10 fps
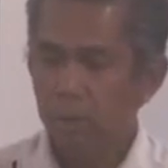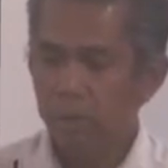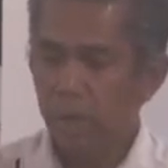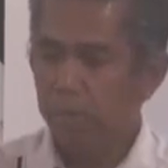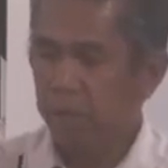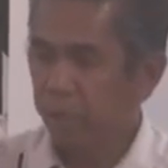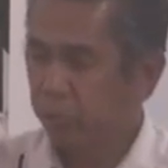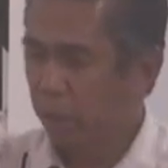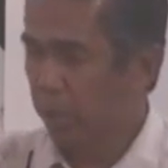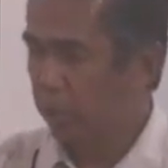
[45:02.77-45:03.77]
some men are
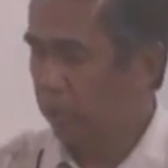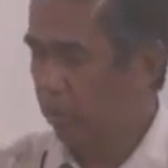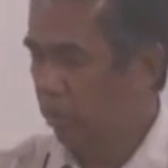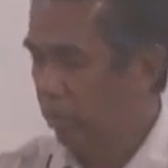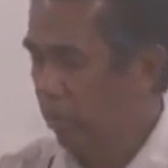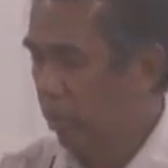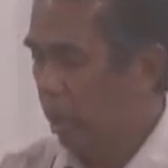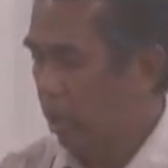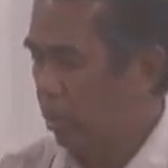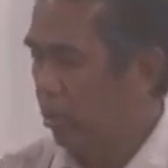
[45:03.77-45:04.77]
trying to,
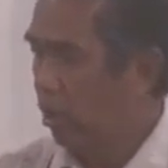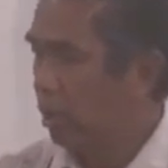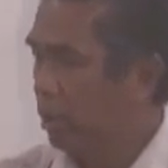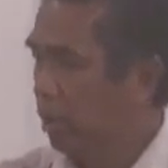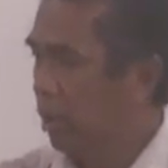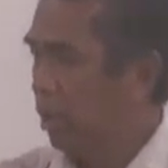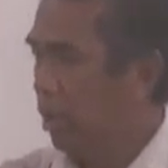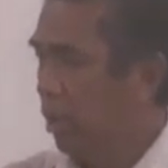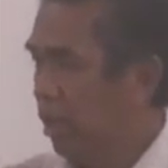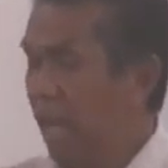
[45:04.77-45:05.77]
how do you call it,
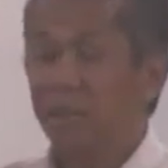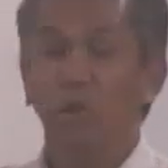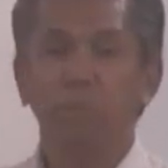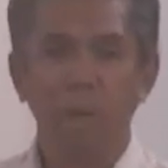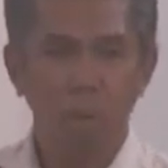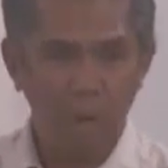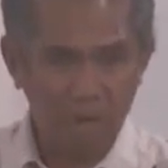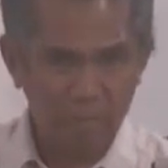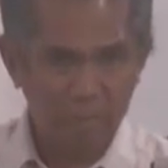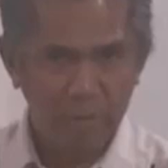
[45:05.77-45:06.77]
hit on my
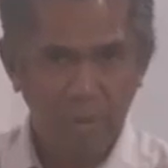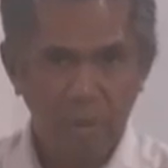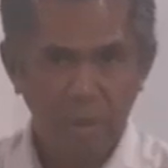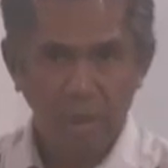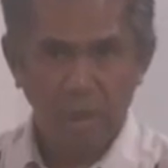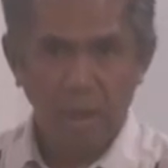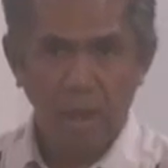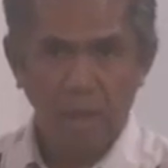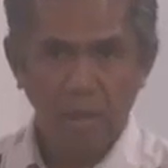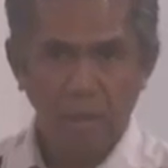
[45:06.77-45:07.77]
wife.
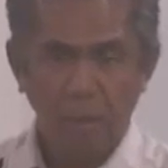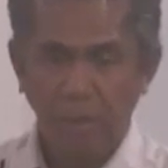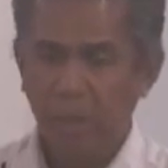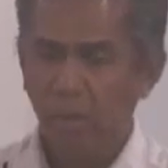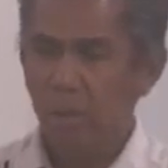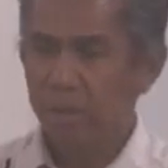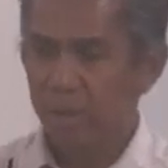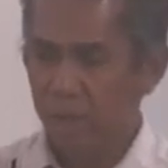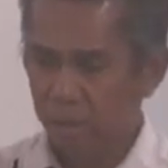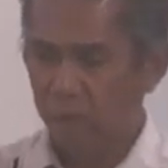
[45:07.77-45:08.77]
I don't know why they call it
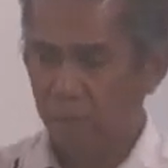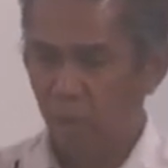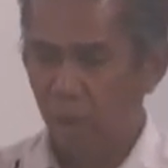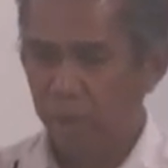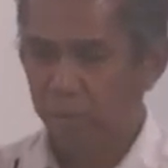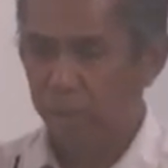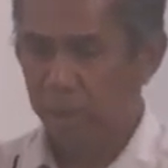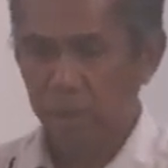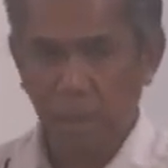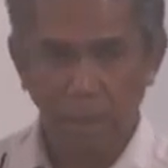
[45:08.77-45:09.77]
hit on my wife.
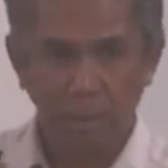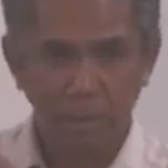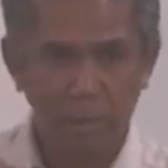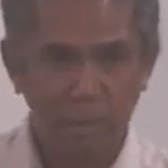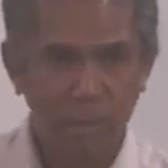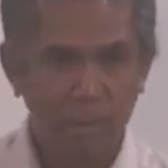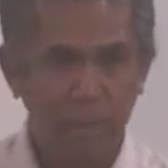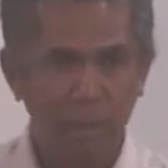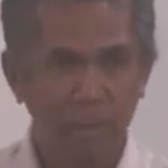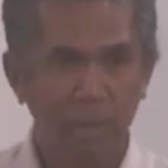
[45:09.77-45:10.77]
They're like,
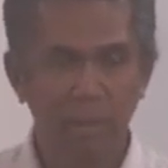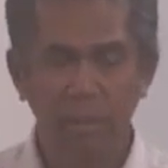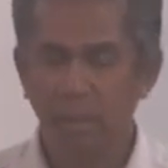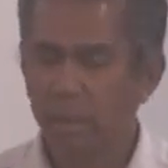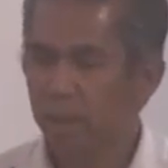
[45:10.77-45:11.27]
they're going to hit her.